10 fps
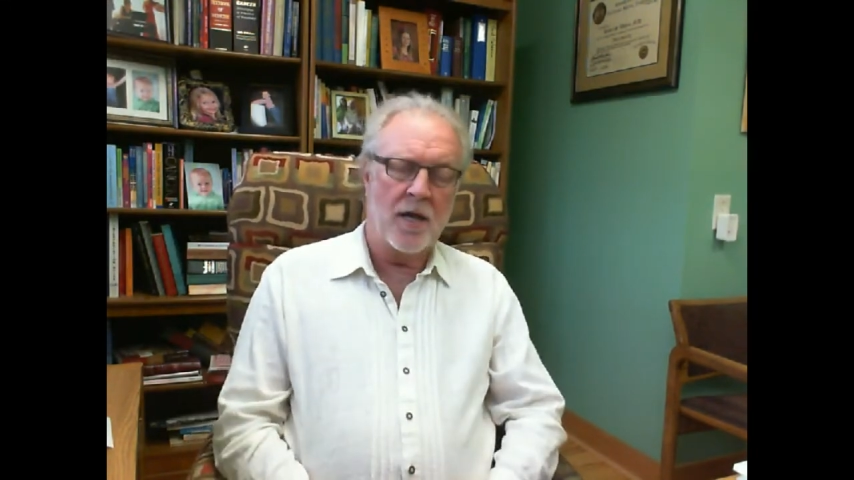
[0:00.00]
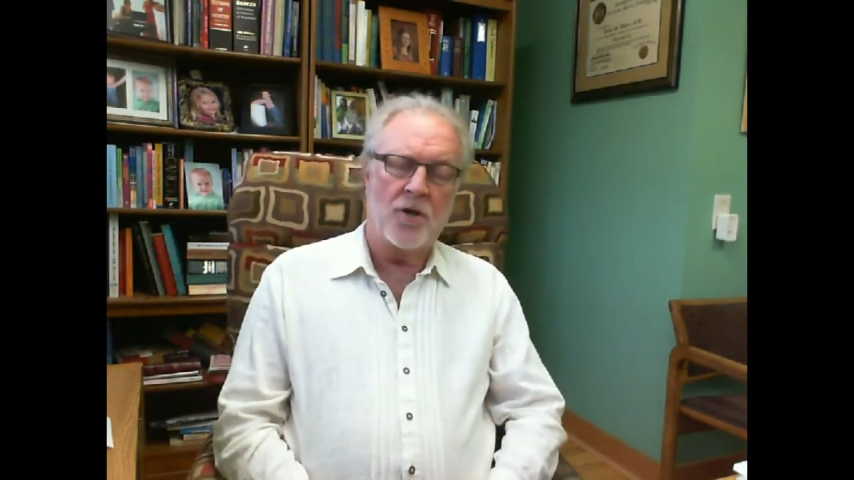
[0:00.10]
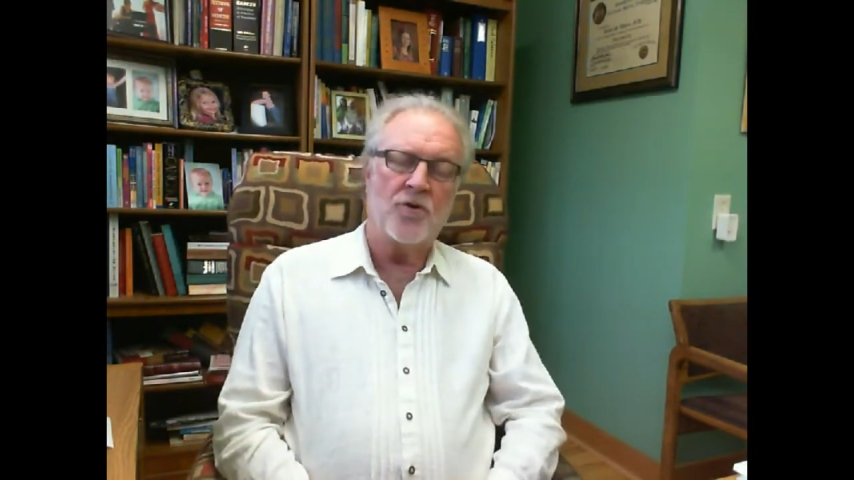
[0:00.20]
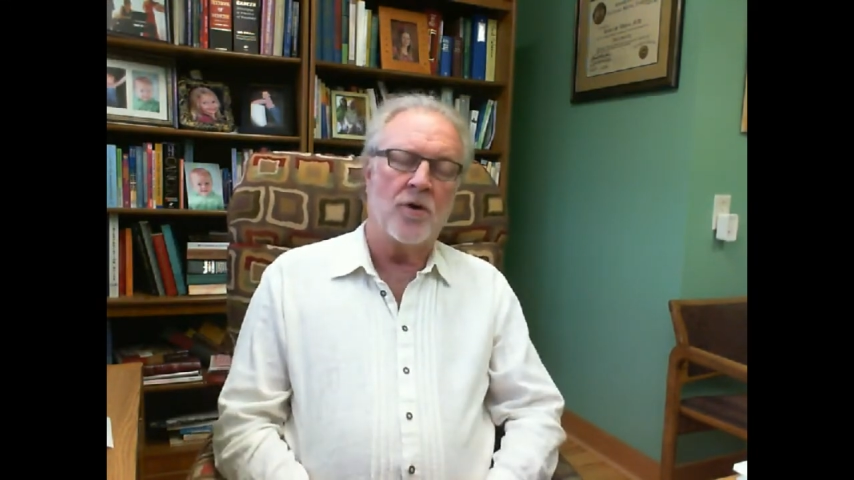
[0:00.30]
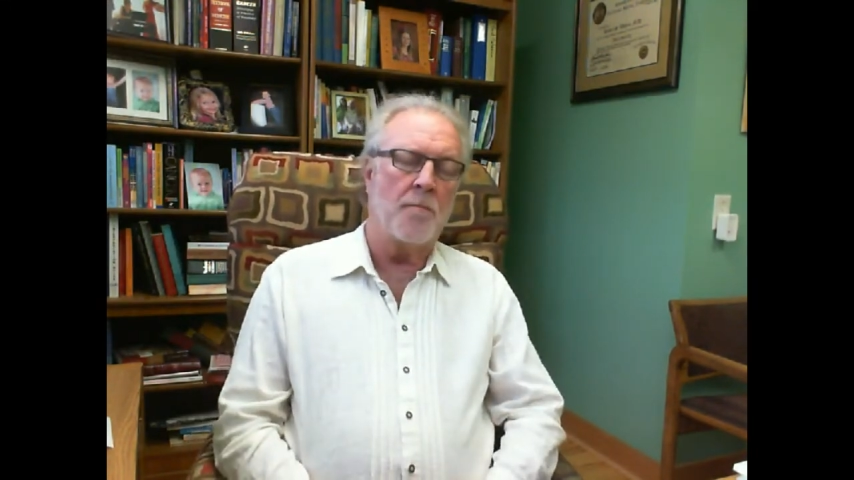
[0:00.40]

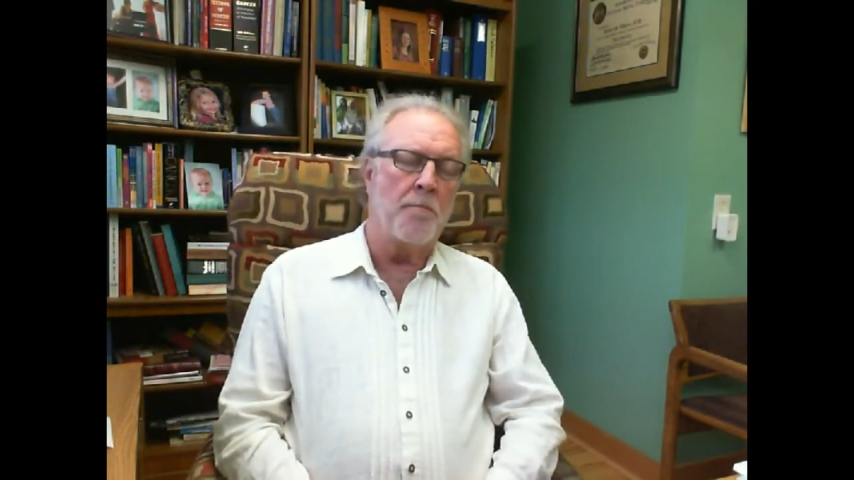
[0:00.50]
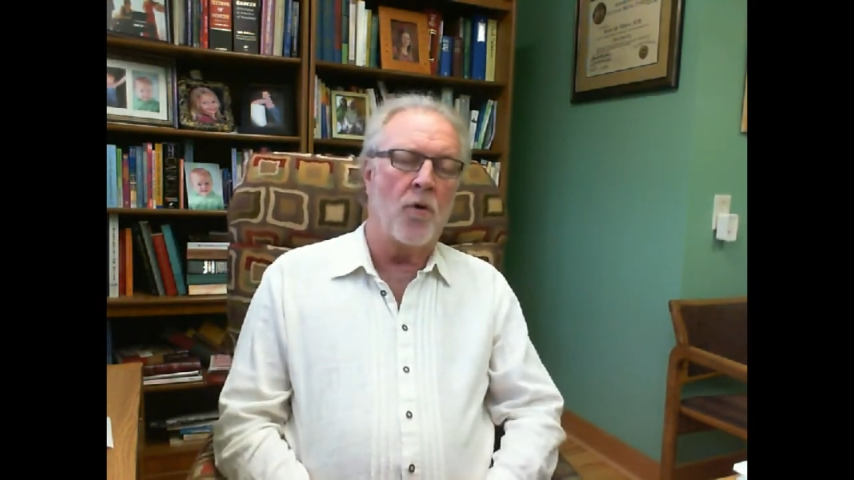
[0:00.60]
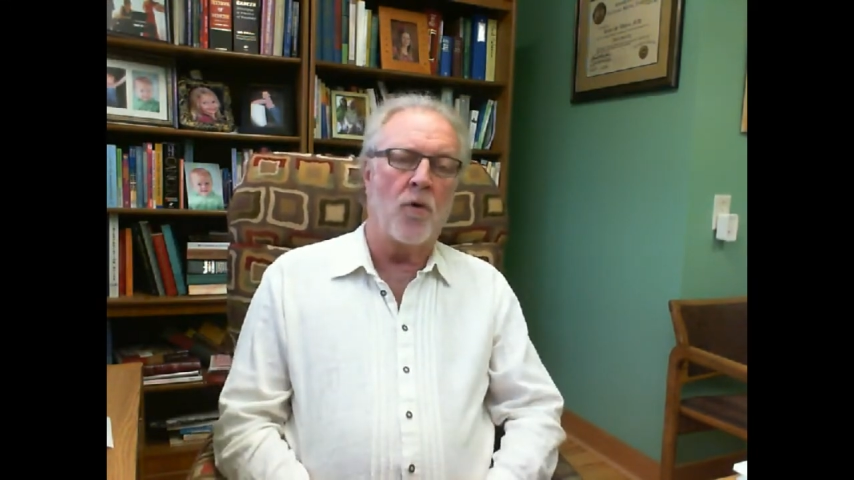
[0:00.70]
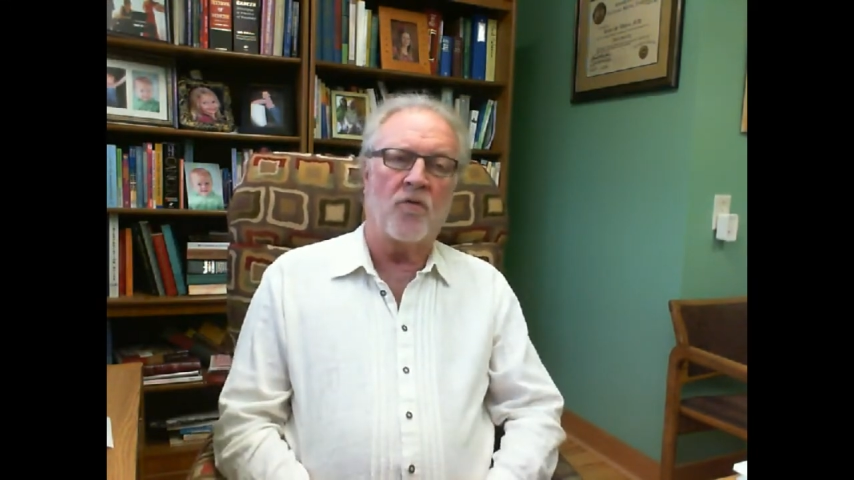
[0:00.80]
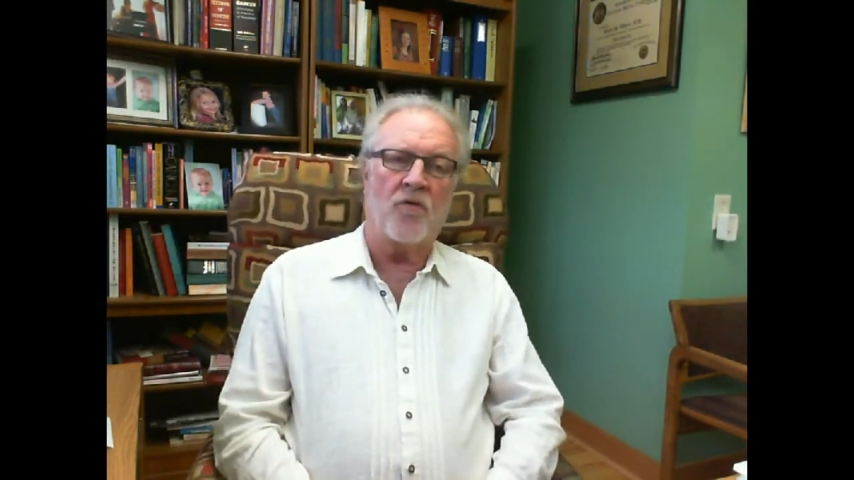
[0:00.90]
took
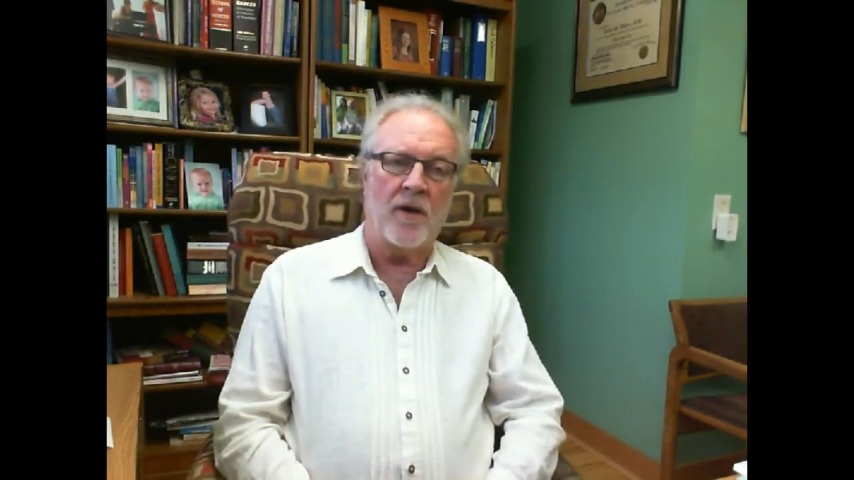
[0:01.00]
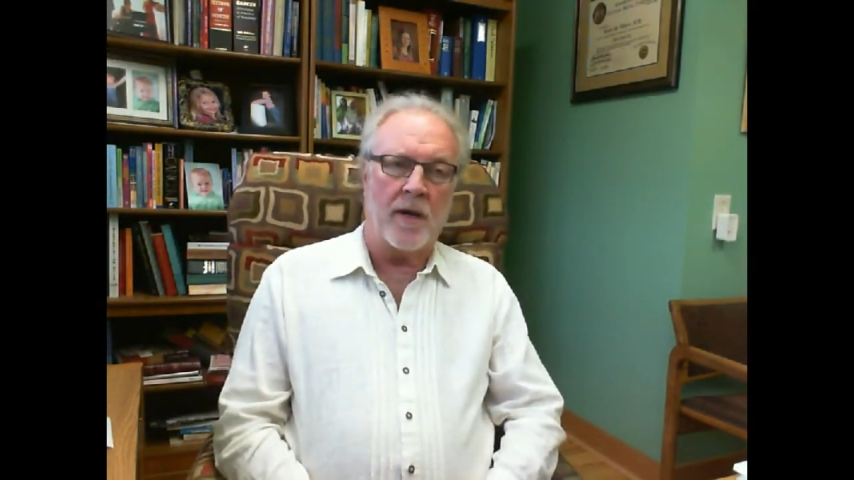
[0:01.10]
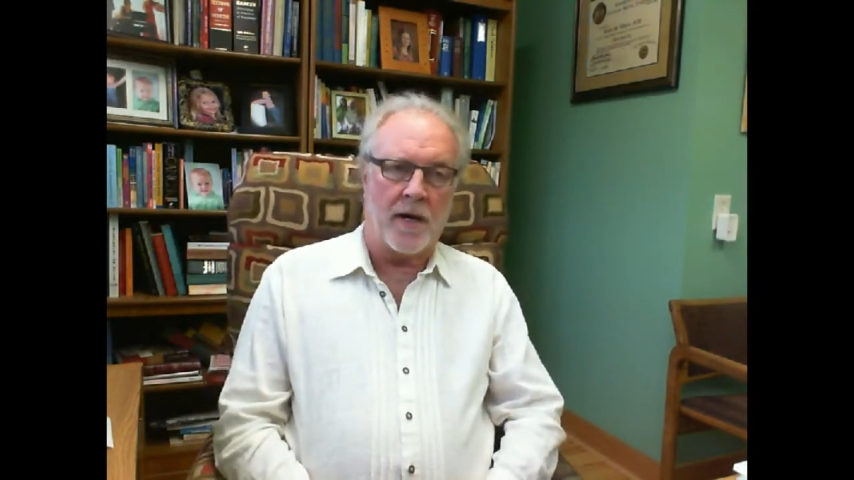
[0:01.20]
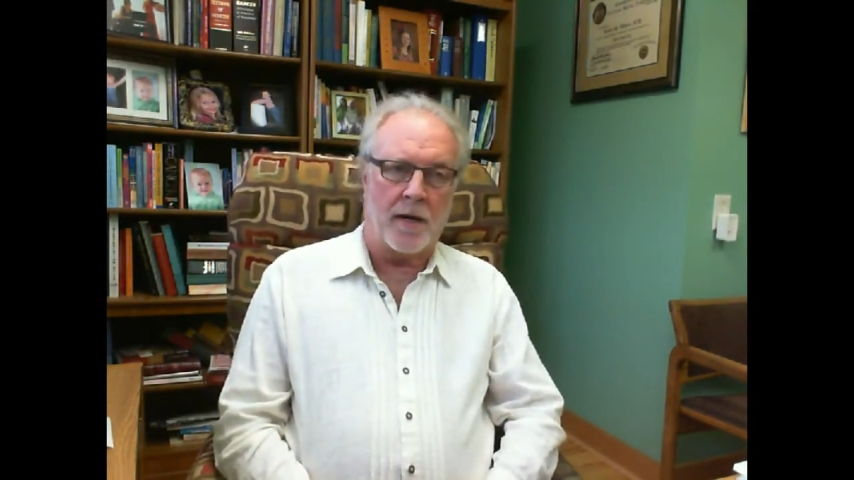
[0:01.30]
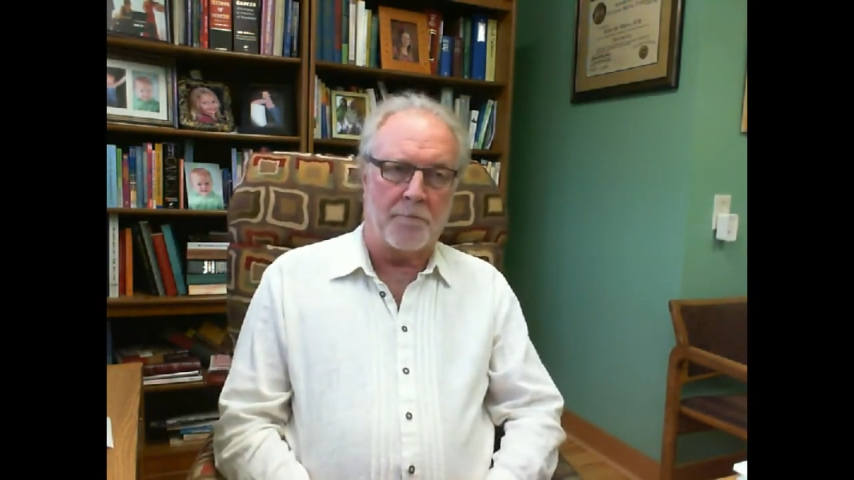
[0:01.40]
boats and
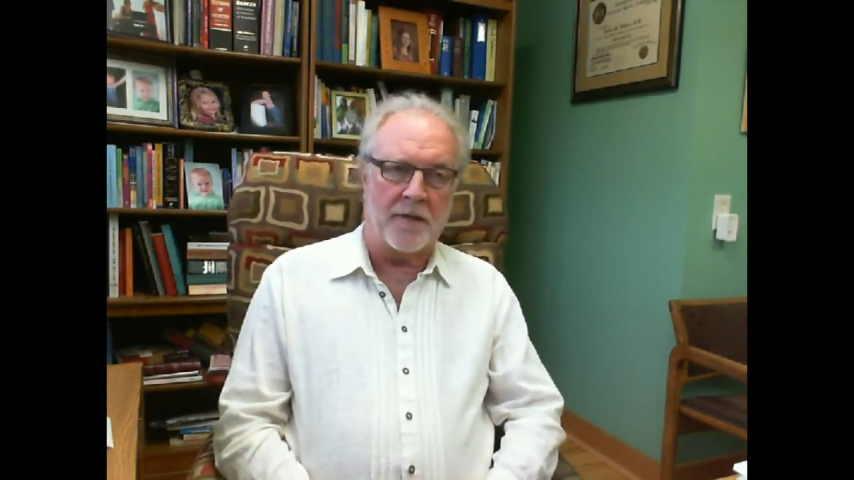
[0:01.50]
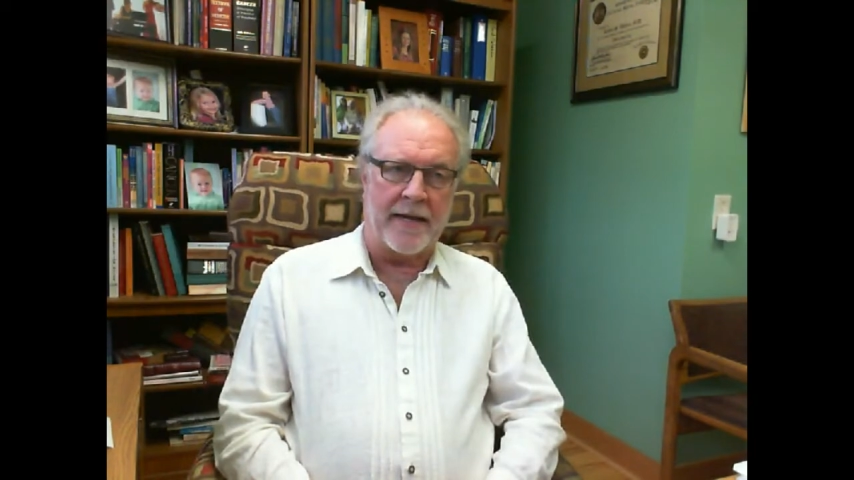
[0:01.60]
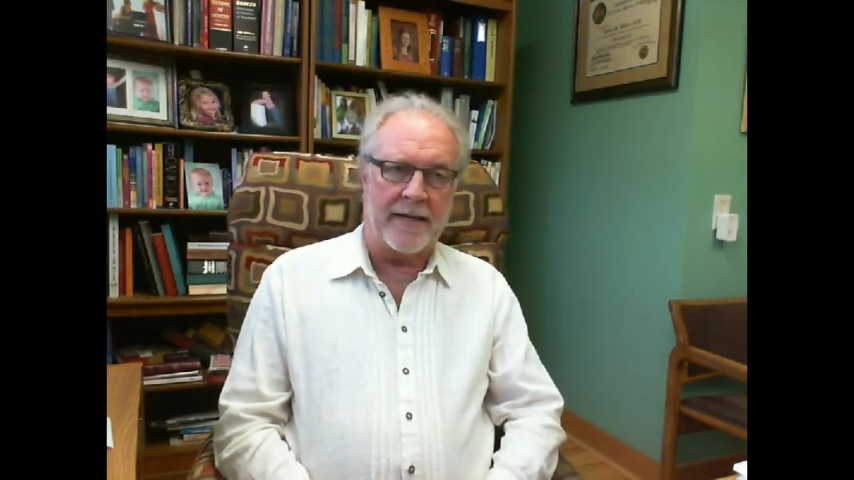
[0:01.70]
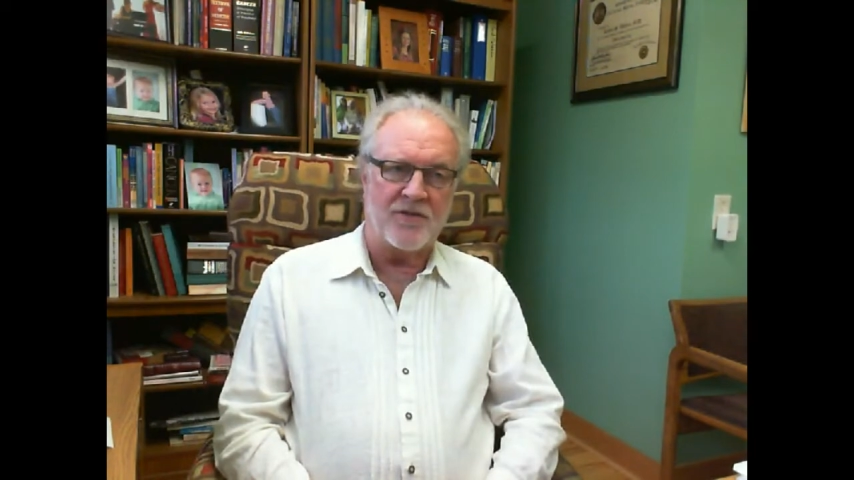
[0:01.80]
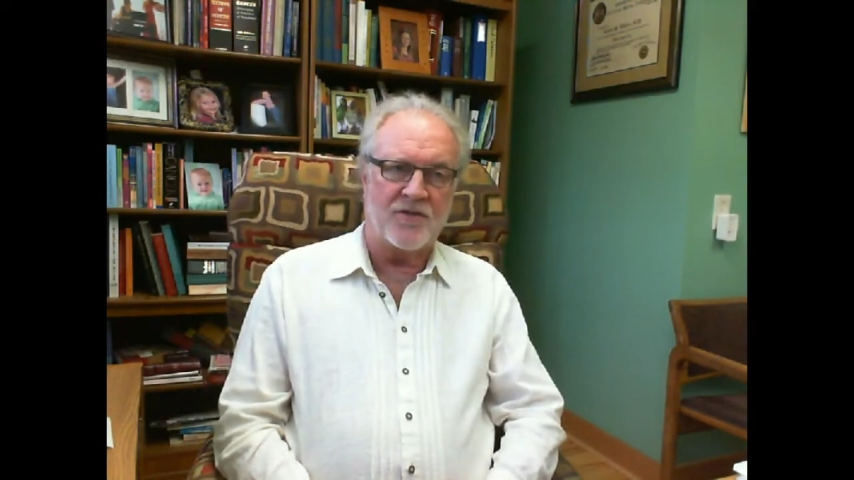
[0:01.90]

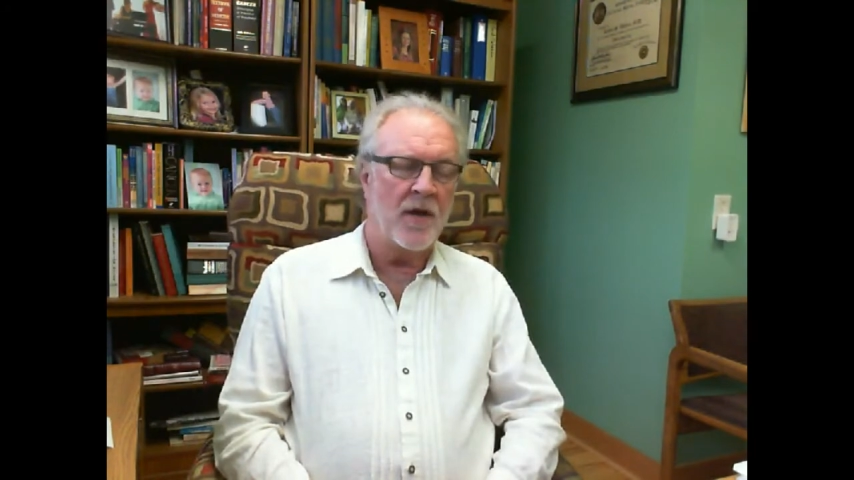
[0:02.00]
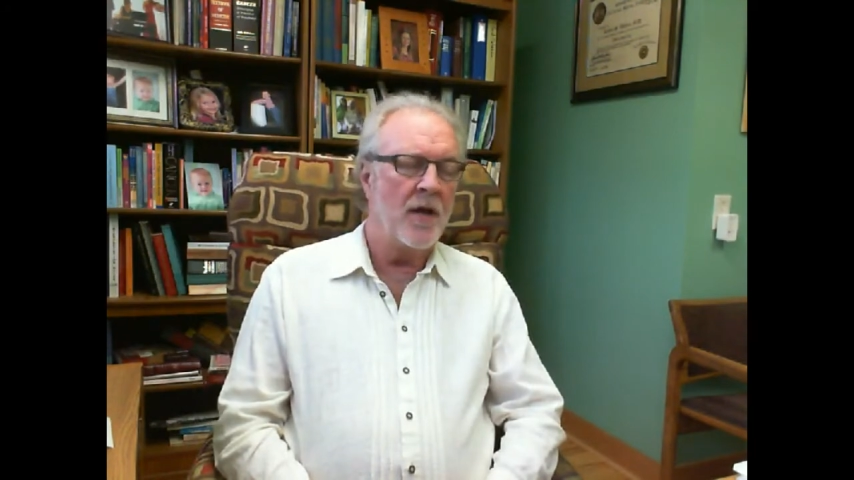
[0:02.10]
airplanes